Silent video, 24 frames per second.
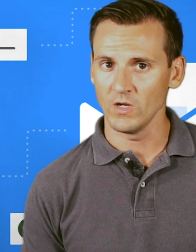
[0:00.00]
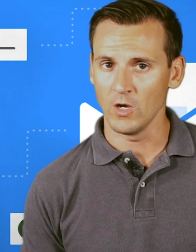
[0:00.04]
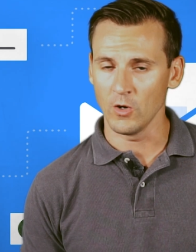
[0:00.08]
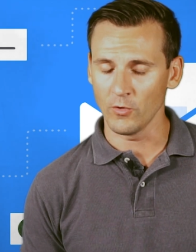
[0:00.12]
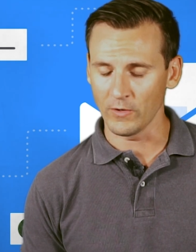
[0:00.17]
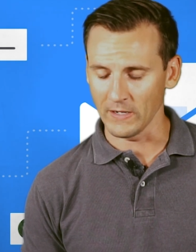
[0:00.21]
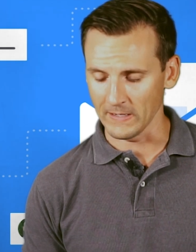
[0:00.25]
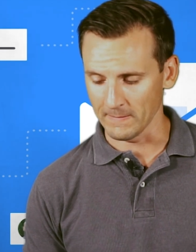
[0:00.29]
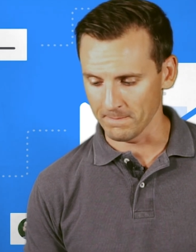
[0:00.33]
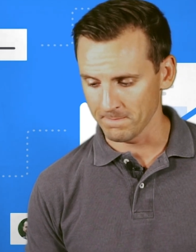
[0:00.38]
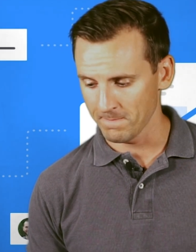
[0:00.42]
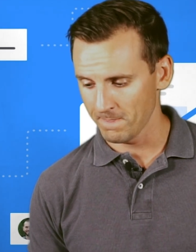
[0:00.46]

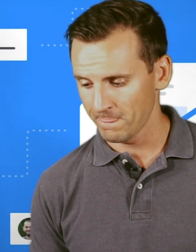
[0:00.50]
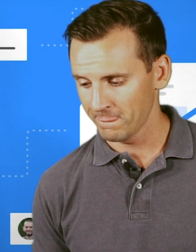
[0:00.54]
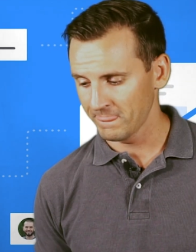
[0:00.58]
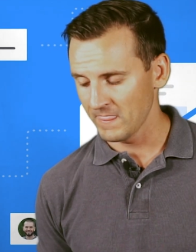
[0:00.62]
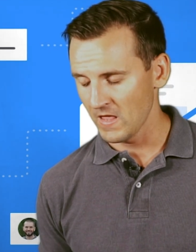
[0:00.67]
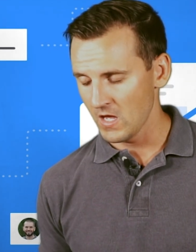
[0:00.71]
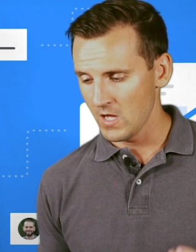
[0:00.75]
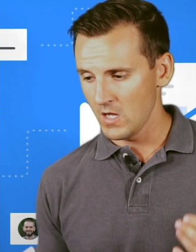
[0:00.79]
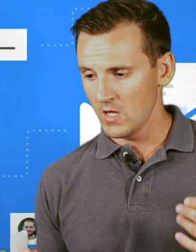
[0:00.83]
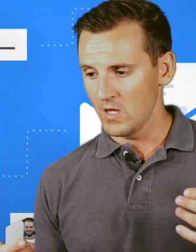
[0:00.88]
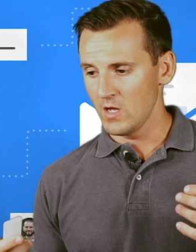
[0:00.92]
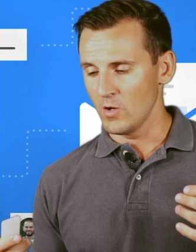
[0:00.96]
Okay.
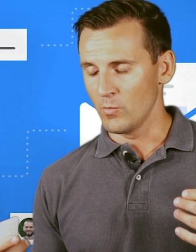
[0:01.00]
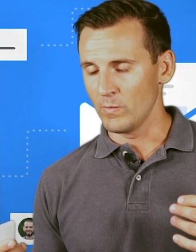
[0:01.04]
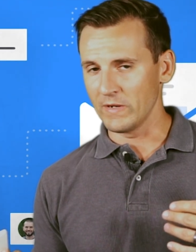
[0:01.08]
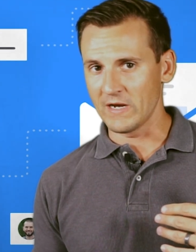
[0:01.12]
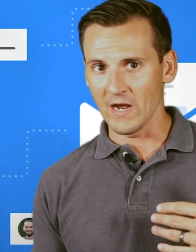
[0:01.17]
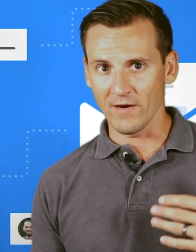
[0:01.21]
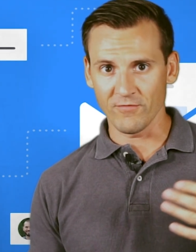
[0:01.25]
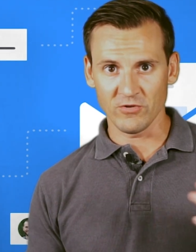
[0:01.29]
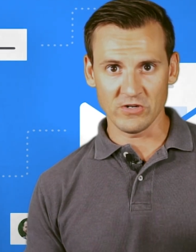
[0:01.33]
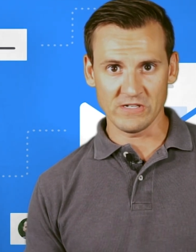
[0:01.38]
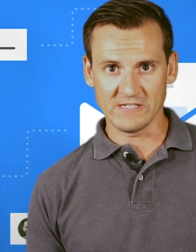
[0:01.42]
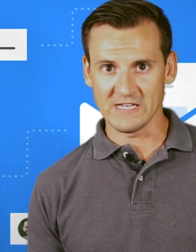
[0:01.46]
We
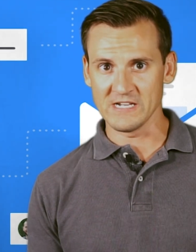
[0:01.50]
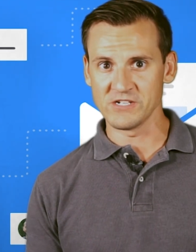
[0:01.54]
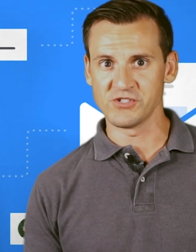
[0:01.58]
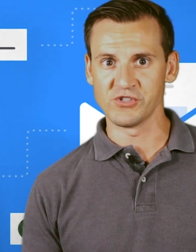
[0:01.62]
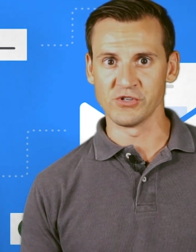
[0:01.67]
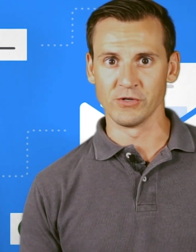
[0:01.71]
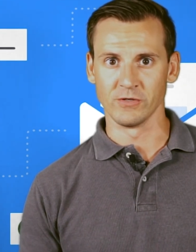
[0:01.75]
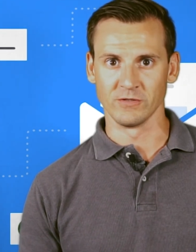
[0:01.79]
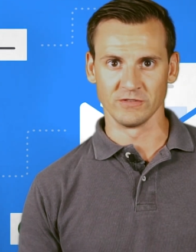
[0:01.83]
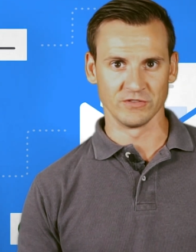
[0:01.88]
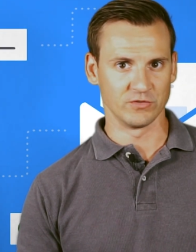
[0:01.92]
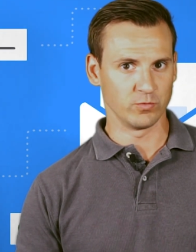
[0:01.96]
covered
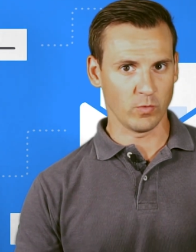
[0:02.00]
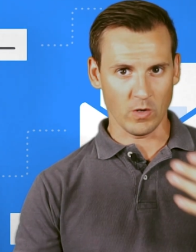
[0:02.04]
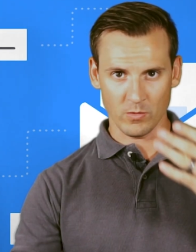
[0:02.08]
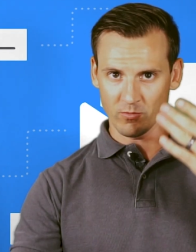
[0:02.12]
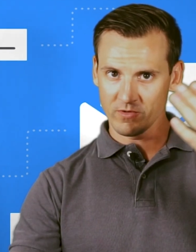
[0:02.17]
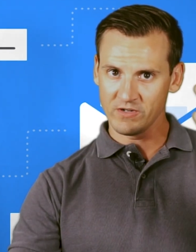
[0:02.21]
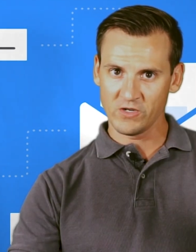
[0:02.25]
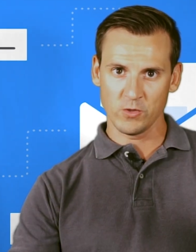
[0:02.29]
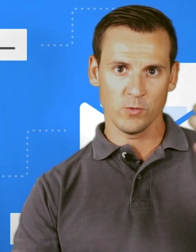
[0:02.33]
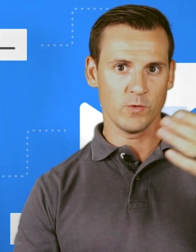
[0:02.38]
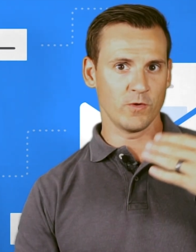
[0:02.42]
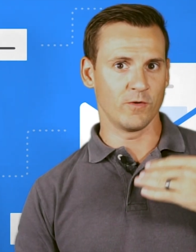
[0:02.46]
digital, it's what
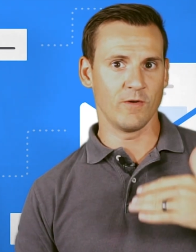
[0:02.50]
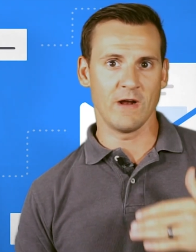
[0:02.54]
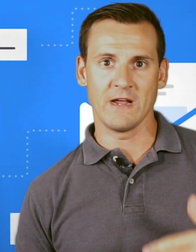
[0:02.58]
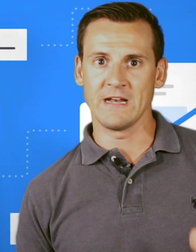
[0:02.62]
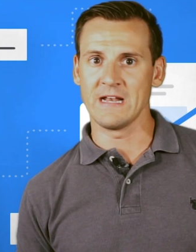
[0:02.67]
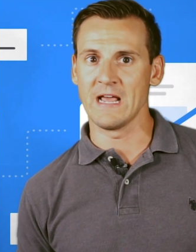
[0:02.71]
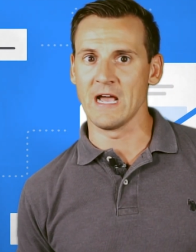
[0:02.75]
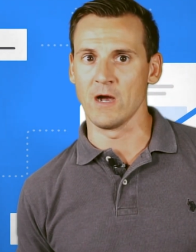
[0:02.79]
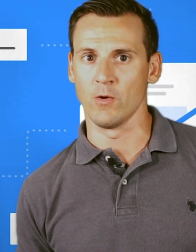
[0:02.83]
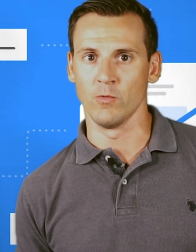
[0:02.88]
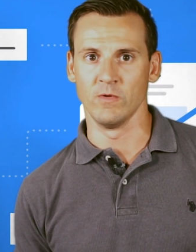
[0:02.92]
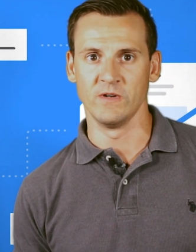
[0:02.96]
we're doing
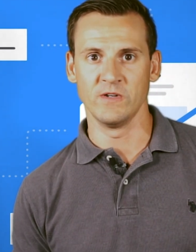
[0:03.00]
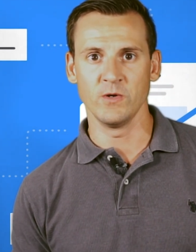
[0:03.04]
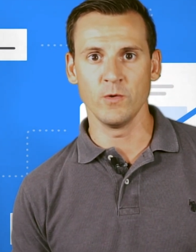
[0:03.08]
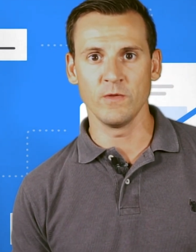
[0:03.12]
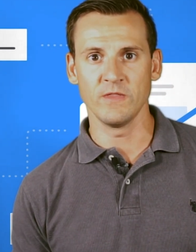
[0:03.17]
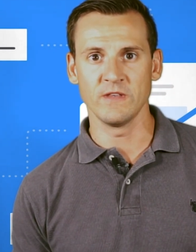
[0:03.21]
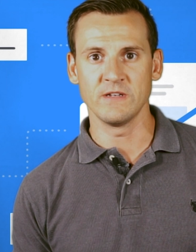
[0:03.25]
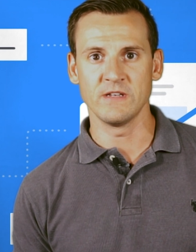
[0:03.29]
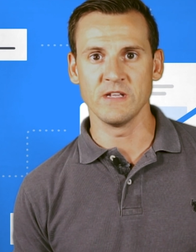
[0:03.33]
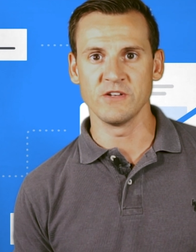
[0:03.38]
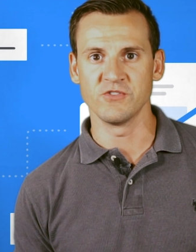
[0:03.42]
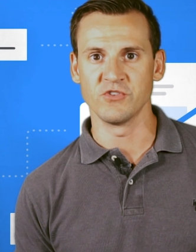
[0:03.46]
right now, we're
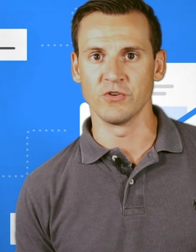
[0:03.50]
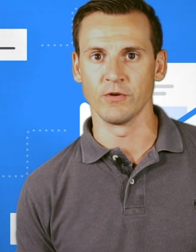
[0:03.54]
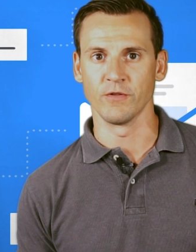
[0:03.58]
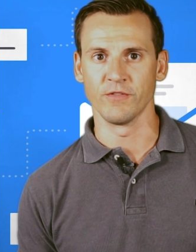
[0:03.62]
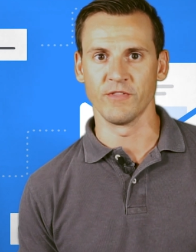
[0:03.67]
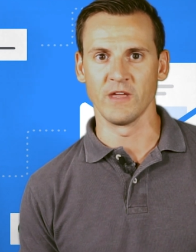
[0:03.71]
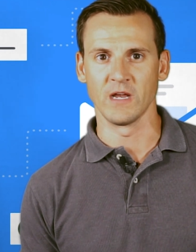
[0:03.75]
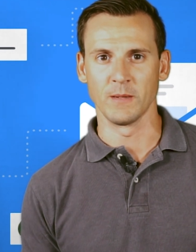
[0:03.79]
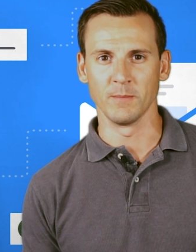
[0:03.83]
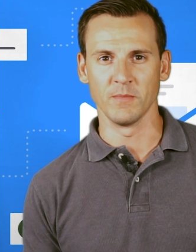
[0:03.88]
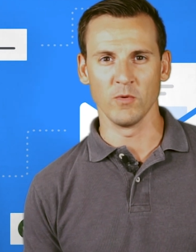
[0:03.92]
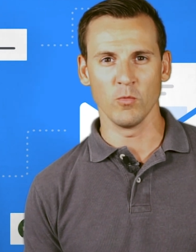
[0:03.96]
doing the digital
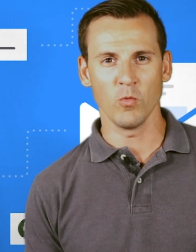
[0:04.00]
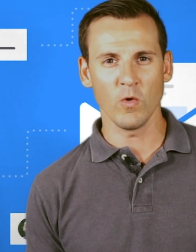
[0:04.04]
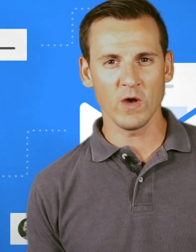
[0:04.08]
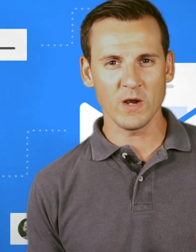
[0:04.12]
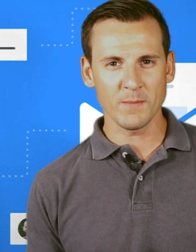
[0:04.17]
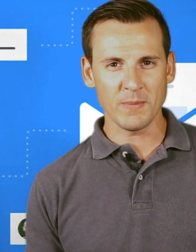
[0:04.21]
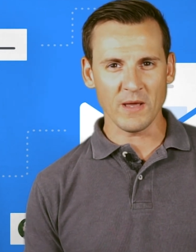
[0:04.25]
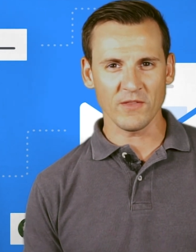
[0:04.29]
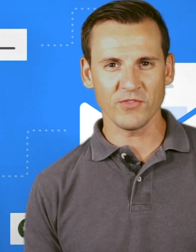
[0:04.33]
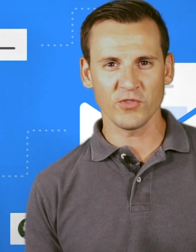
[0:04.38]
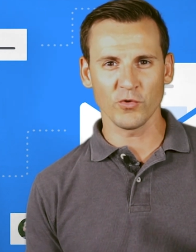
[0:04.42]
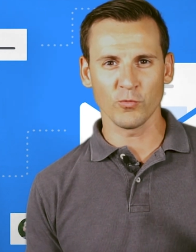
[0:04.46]
thing, but
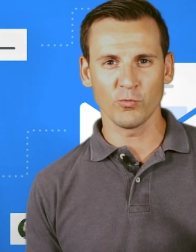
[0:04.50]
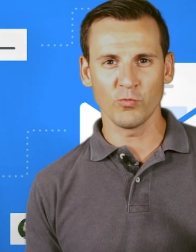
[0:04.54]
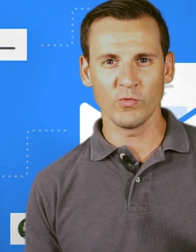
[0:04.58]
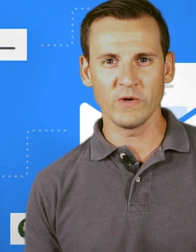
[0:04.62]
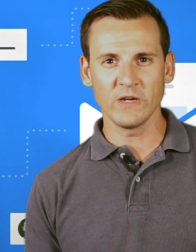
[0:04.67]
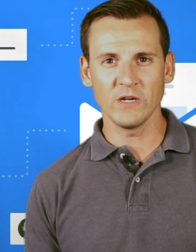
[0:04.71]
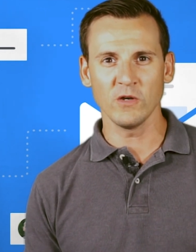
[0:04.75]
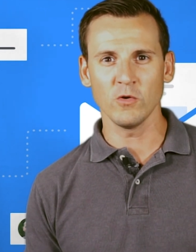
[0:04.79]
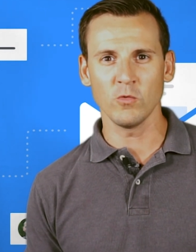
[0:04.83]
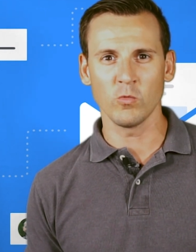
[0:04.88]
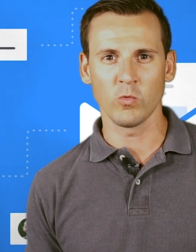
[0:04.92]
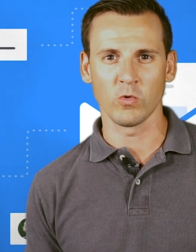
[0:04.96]
what about the
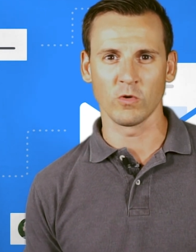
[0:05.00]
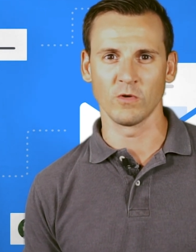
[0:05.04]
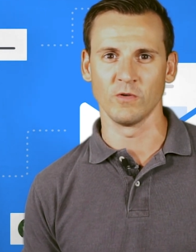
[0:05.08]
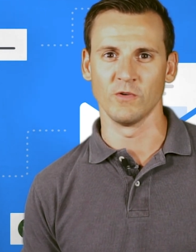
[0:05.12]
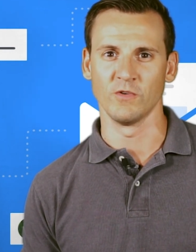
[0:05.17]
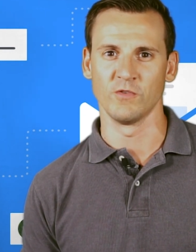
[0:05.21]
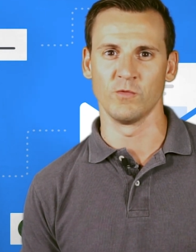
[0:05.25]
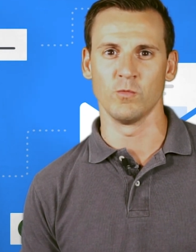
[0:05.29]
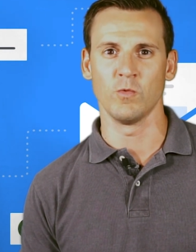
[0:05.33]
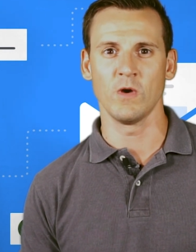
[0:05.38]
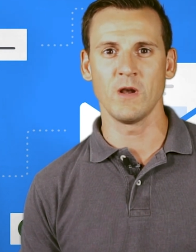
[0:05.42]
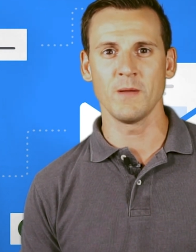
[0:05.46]
real world?